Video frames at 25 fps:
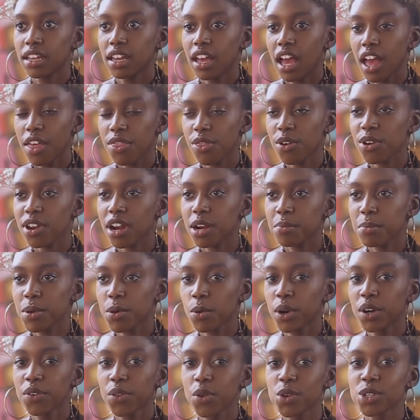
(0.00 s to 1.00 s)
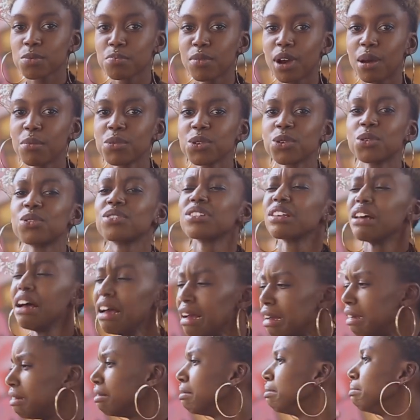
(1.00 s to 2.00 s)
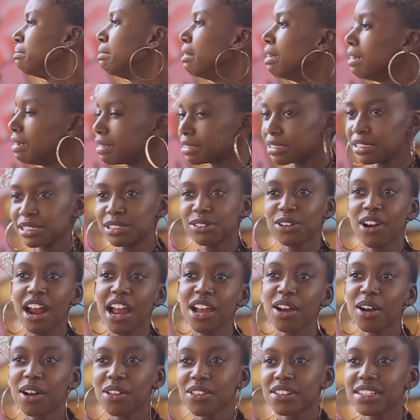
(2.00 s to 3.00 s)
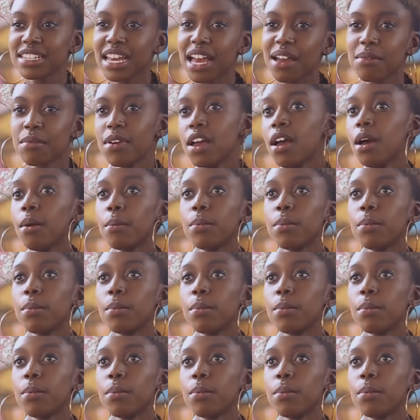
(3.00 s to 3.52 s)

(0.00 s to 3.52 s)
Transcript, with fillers: I thought I'd be one of those moms who's just crying all the time.